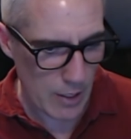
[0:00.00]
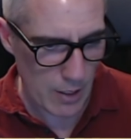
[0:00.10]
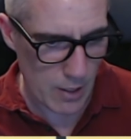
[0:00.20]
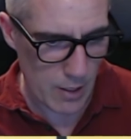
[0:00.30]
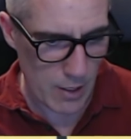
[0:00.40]

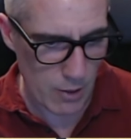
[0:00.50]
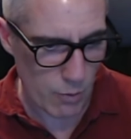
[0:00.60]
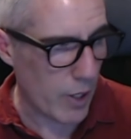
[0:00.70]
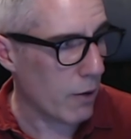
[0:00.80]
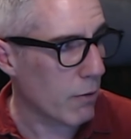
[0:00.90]

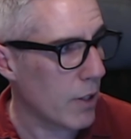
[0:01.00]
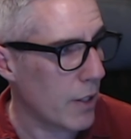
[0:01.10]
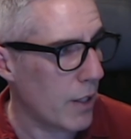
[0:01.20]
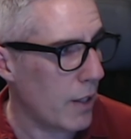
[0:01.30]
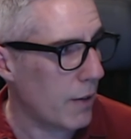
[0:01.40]
when I
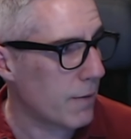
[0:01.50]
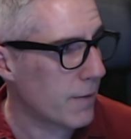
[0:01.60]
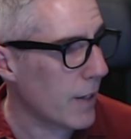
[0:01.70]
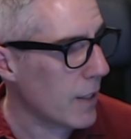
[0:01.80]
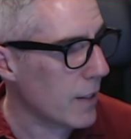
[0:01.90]
run
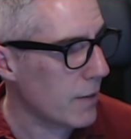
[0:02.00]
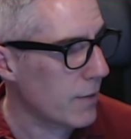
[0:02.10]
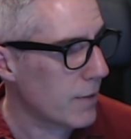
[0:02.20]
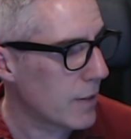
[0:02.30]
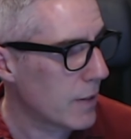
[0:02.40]
F5,
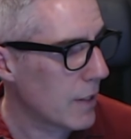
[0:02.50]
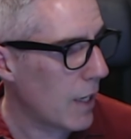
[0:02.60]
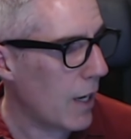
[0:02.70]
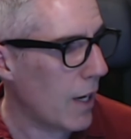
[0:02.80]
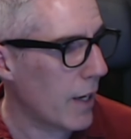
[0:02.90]

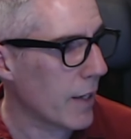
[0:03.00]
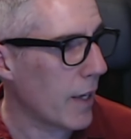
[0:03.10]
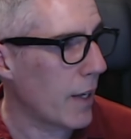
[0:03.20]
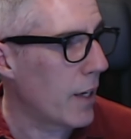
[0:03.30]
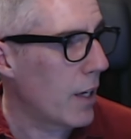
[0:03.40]
I
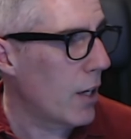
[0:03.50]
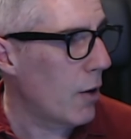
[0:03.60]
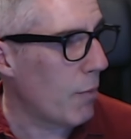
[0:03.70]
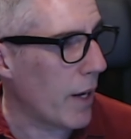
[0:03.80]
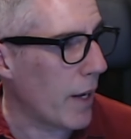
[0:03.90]
get my